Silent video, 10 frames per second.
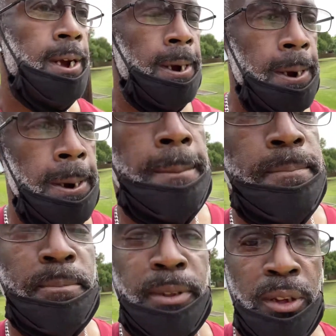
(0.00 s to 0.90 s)
Um,
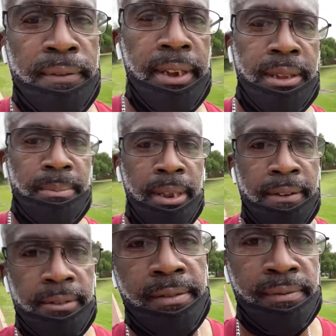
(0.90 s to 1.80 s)
but don't forget the meaning
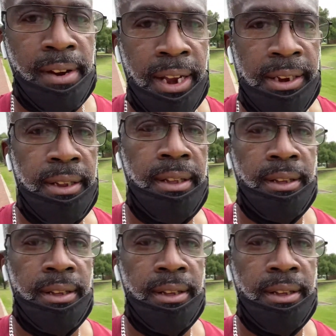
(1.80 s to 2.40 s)
of Good Friday.